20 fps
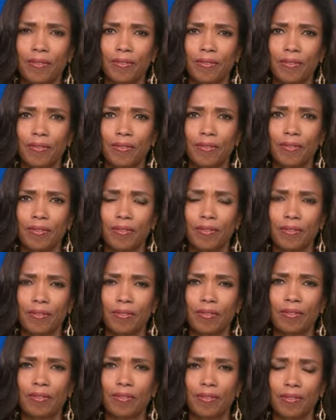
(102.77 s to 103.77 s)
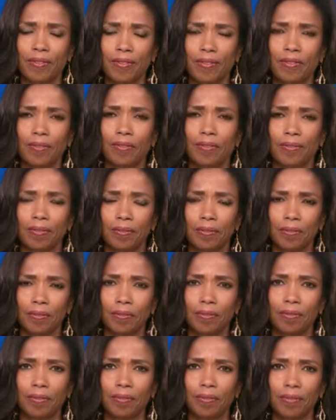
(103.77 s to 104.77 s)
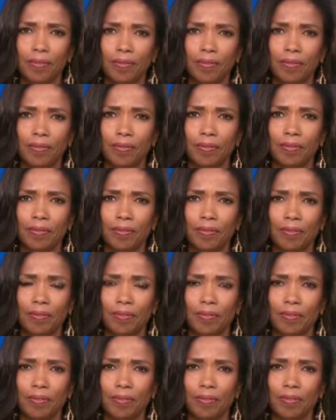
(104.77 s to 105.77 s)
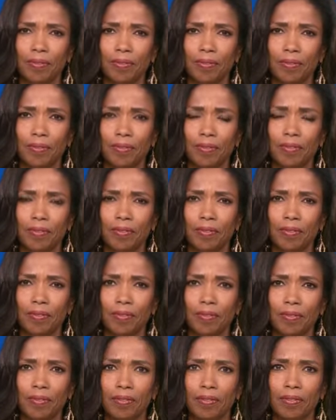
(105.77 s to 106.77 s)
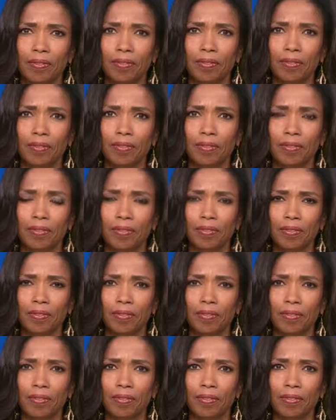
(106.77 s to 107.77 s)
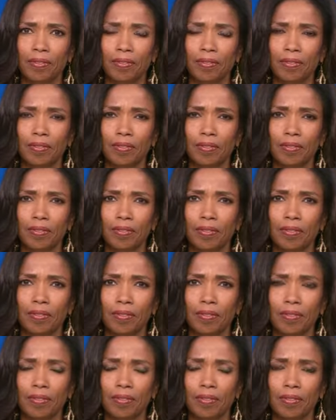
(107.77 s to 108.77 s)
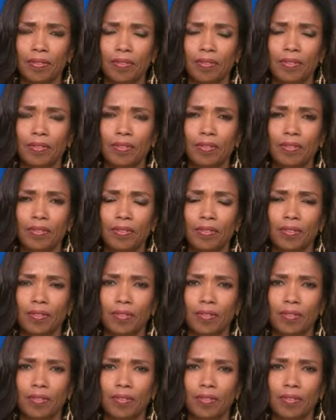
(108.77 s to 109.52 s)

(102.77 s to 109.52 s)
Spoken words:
The person shown says nothing.